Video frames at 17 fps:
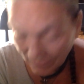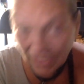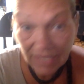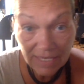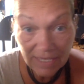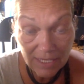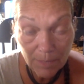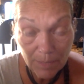
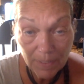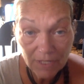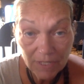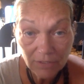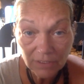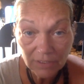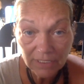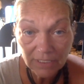he
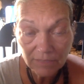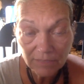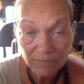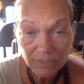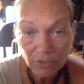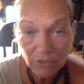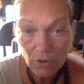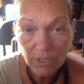apparently
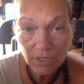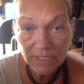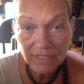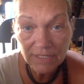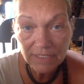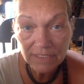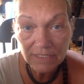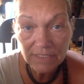started
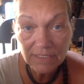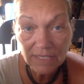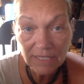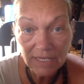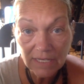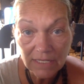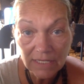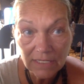this,
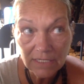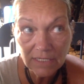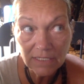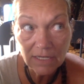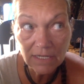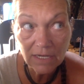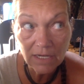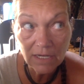
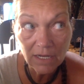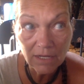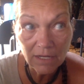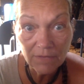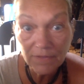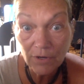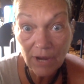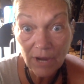and uh,
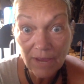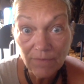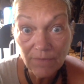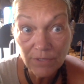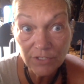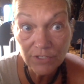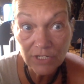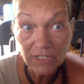they're
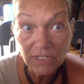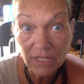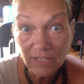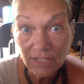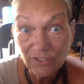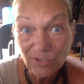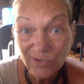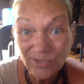averaging like
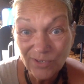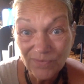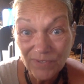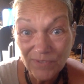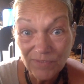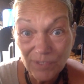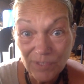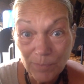
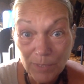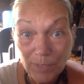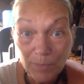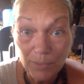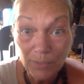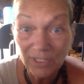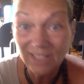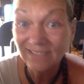250
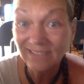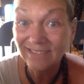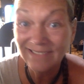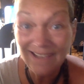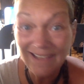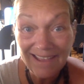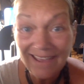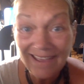people a
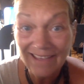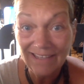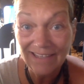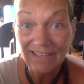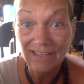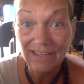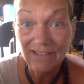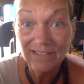day
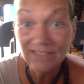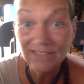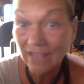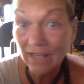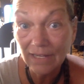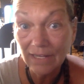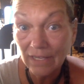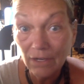
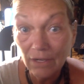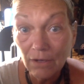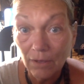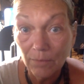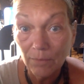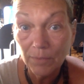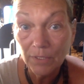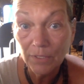signing
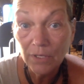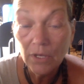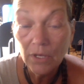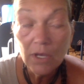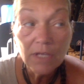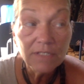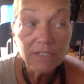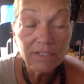up.
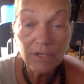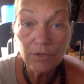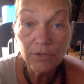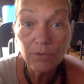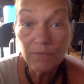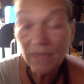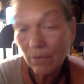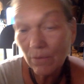
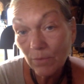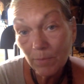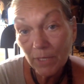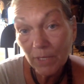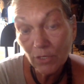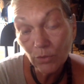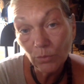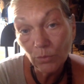So that would be
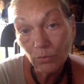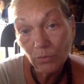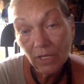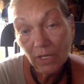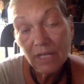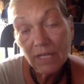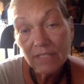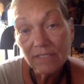cool.
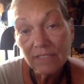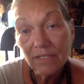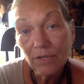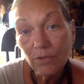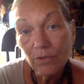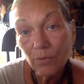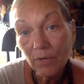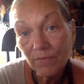
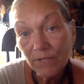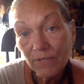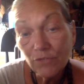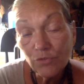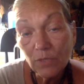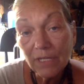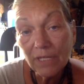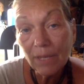So
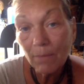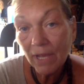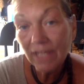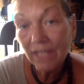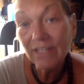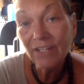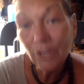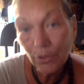eventually I
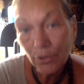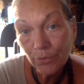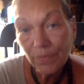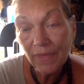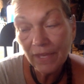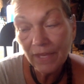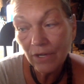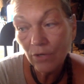might go
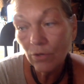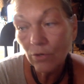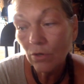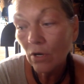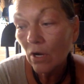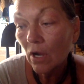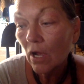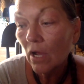there
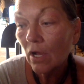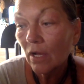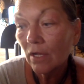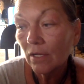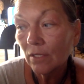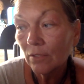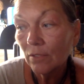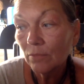
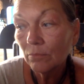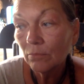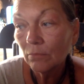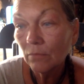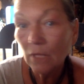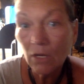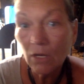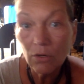
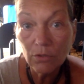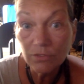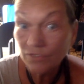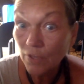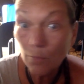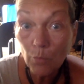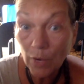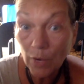um, or
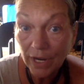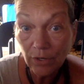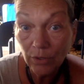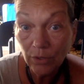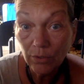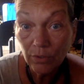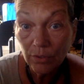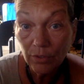
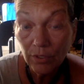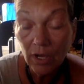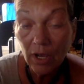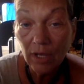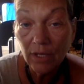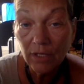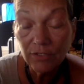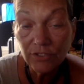somewhere
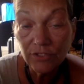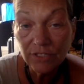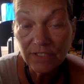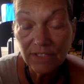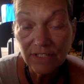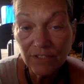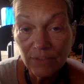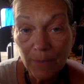uh,
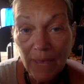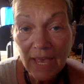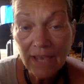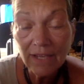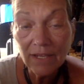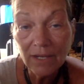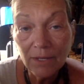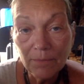just as a
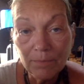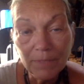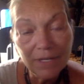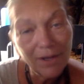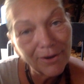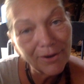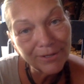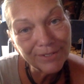backup
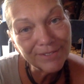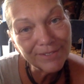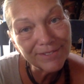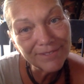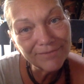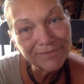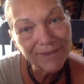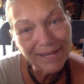
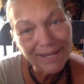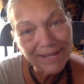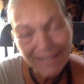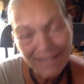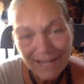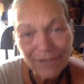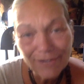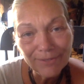because right
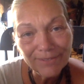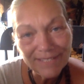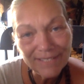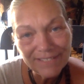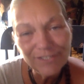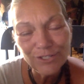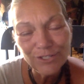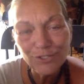now it's
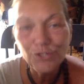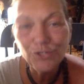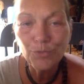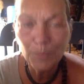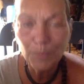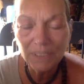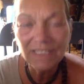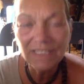just your
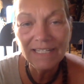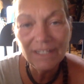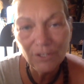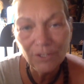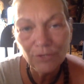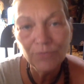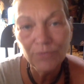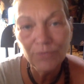
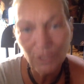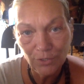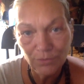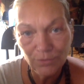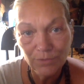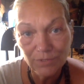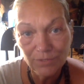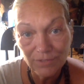political
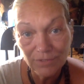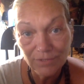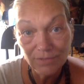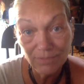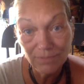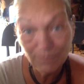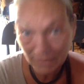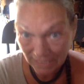views
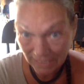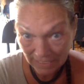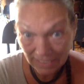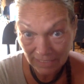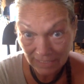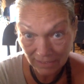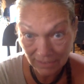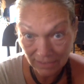
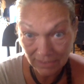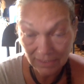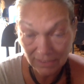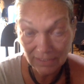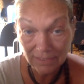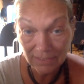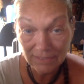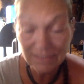being
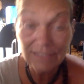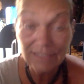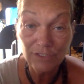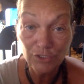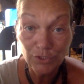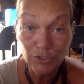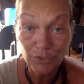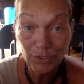
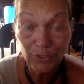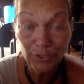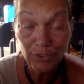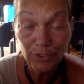censored.